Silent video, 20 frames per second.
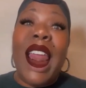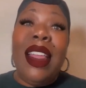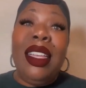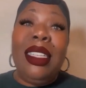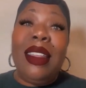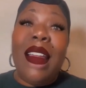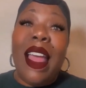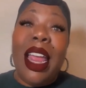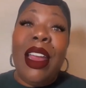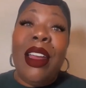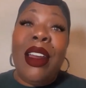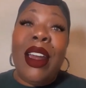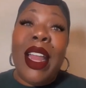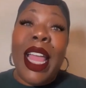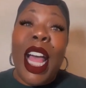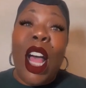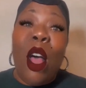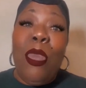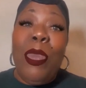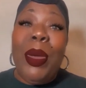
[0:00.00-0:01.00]
Granny's not
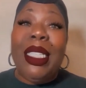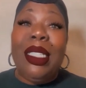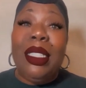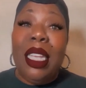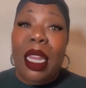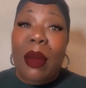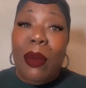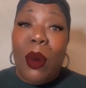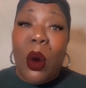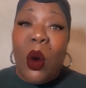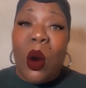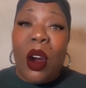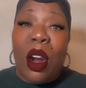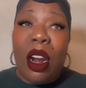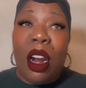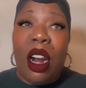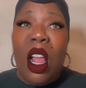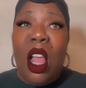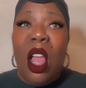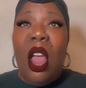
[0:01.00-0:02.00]
here to help us
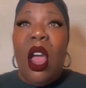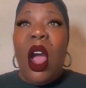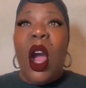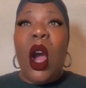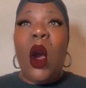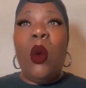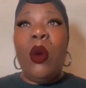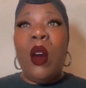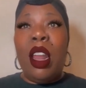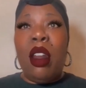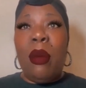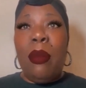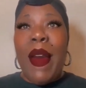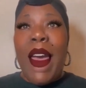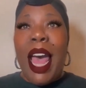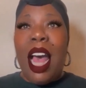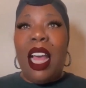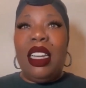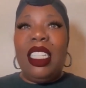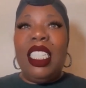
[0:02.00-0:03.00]
anymore. Or
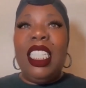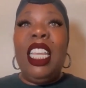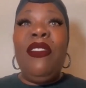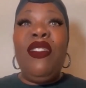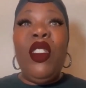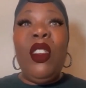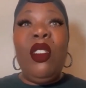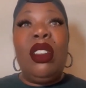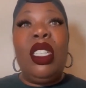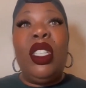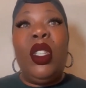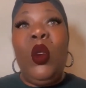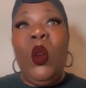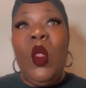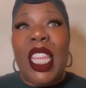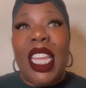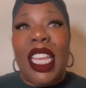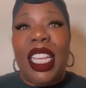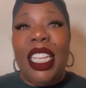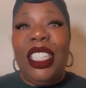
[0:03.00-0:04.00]
what about if you
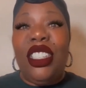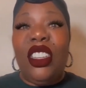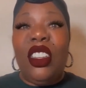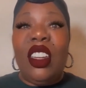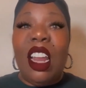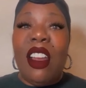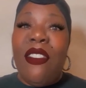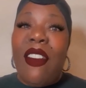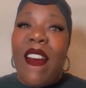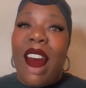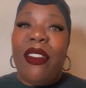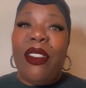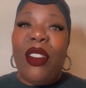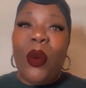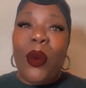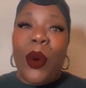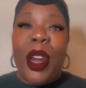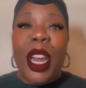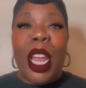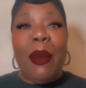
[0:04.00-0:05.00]
do this, you'll never
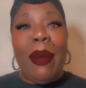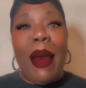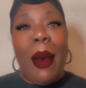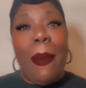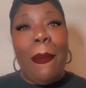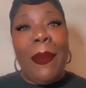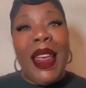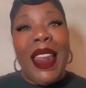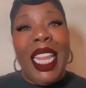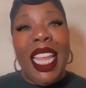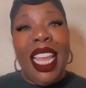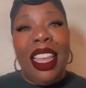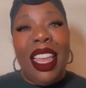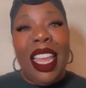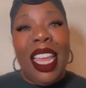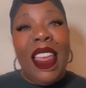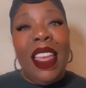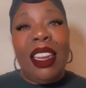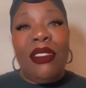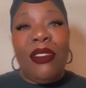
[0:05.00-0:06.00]
have to worry about
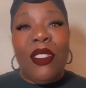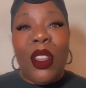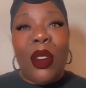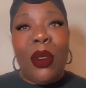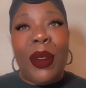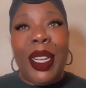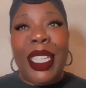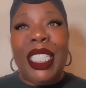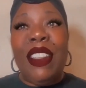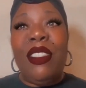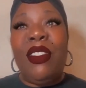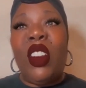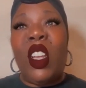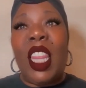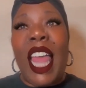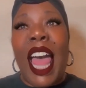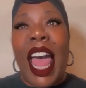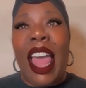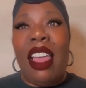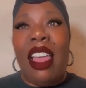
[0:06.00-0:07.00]
money again for the
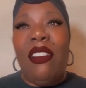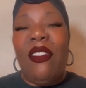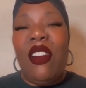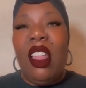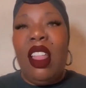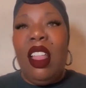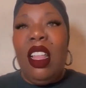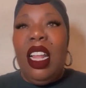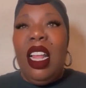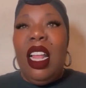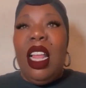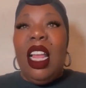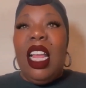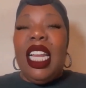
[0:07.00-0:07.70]
rest of your life.